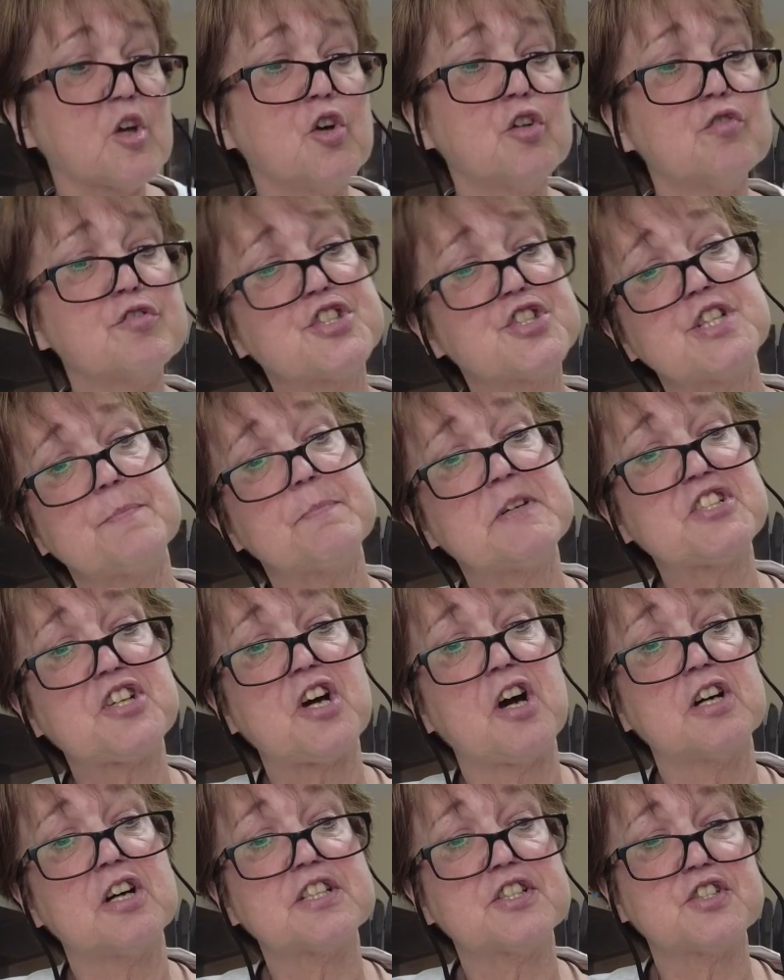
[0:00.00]
Or a chippy
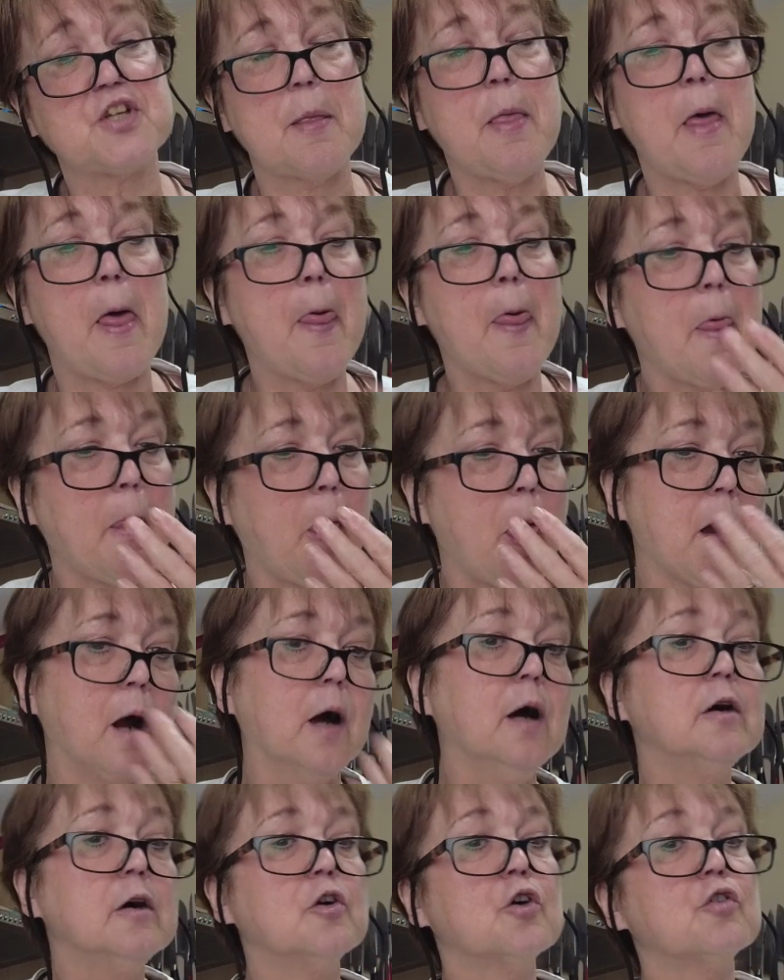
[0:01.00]

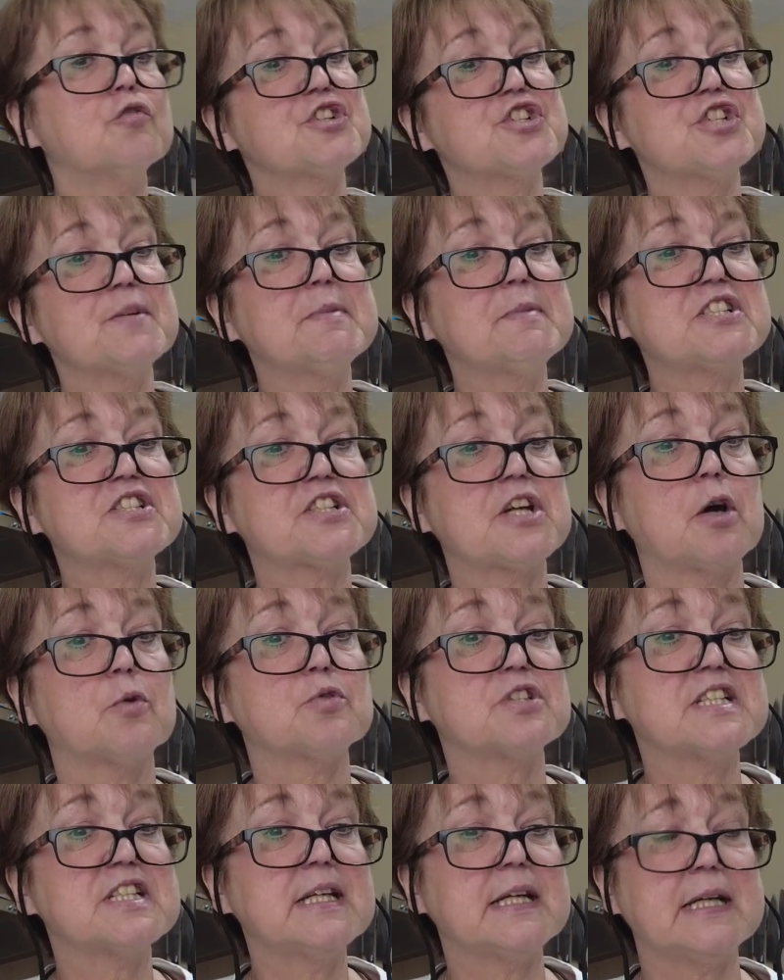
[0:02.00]
or a chippy style
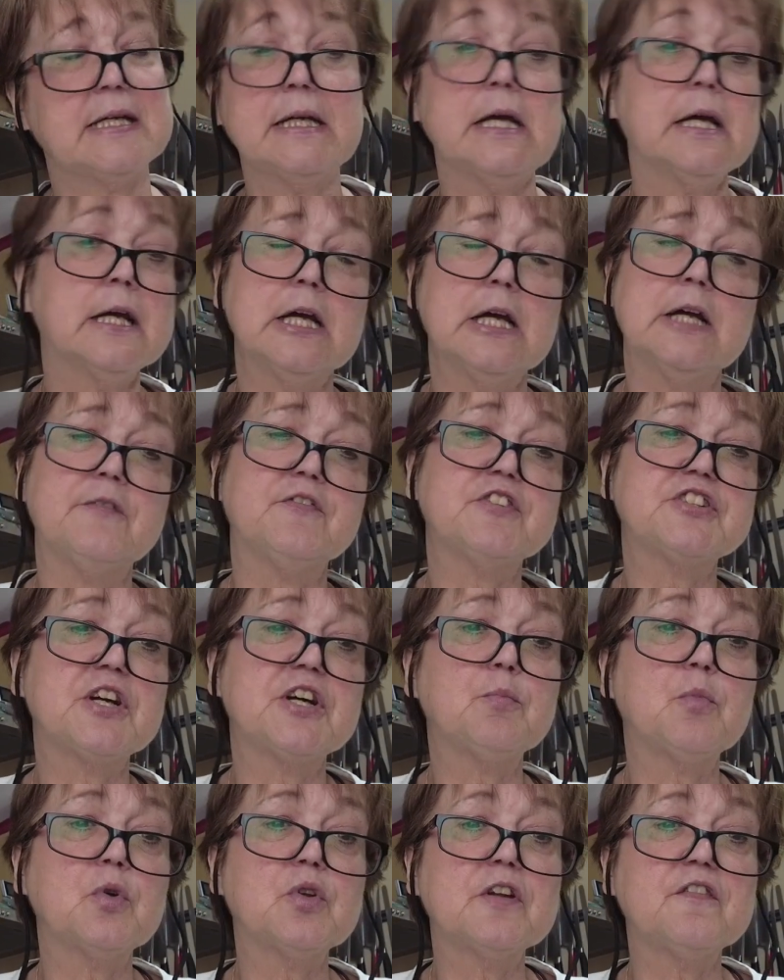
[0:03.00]
tea if you
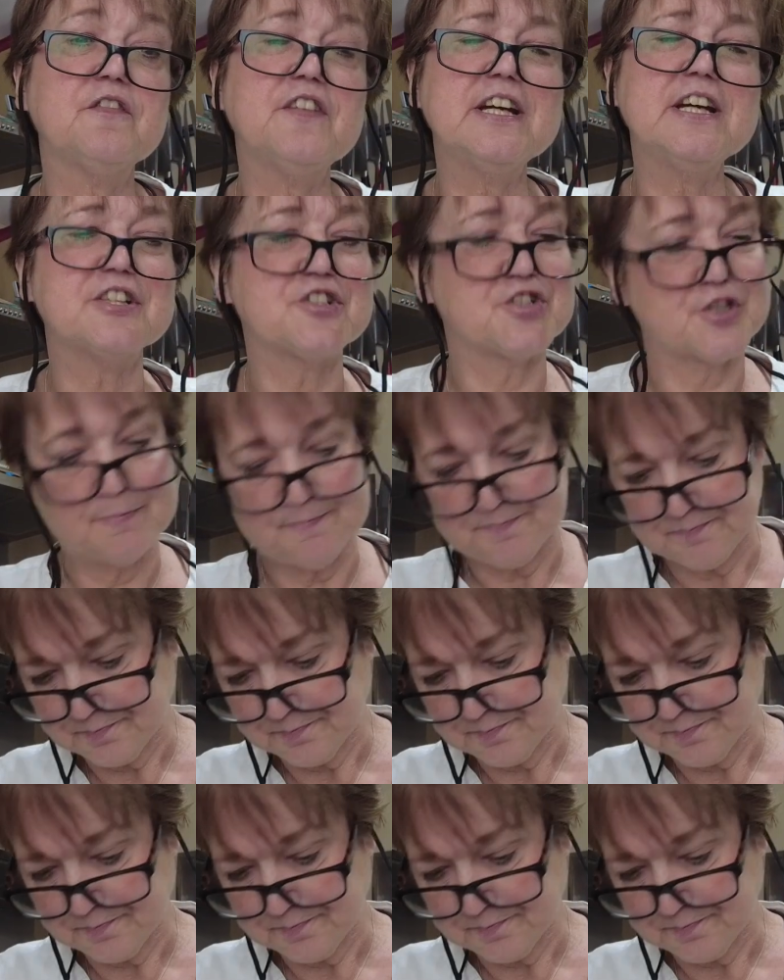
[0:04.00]
don't want the fish.